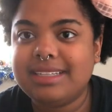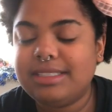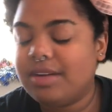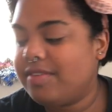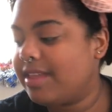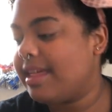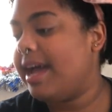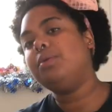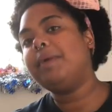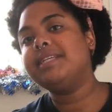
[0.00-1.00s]
Stuff like
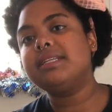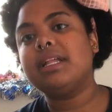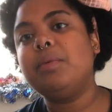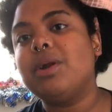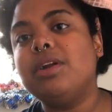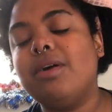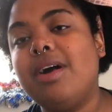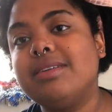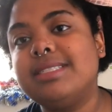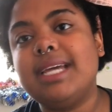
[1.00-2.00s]
that. You basically want to know
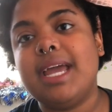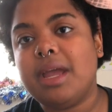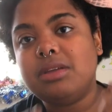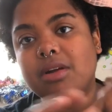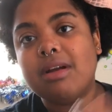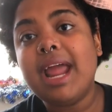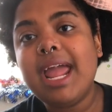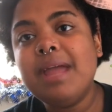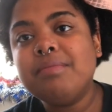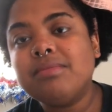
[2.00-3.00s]
how to say your
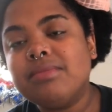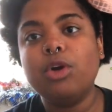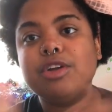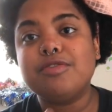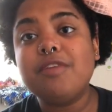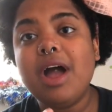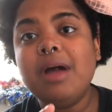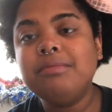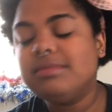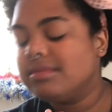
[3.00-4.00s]
name, where you're
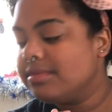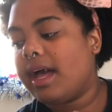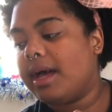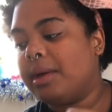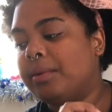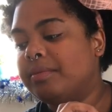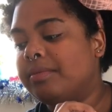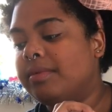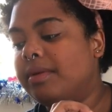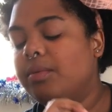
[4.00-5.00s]
from,
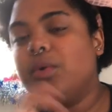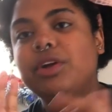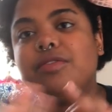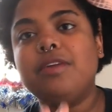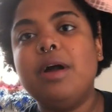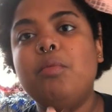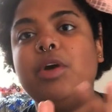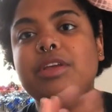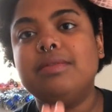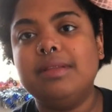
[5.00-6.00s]
where you're from,
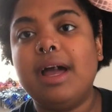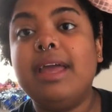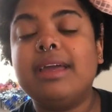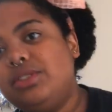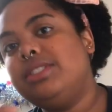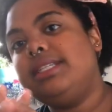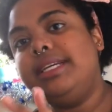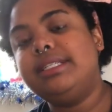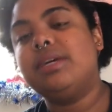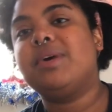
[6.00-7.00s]
what you like, just easy